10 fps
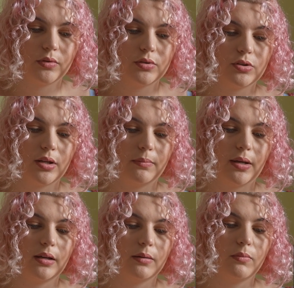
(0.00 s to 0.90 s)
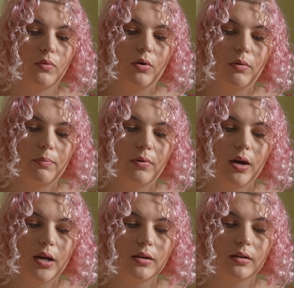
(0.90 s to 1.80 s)
Should I make it more
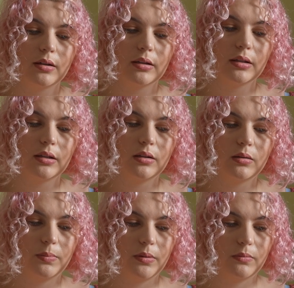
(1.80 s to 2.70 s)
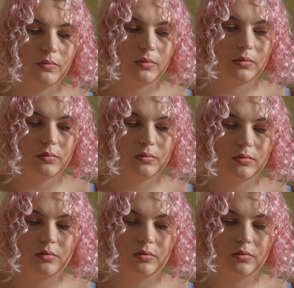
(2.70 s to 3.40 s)
bright? A little bit more.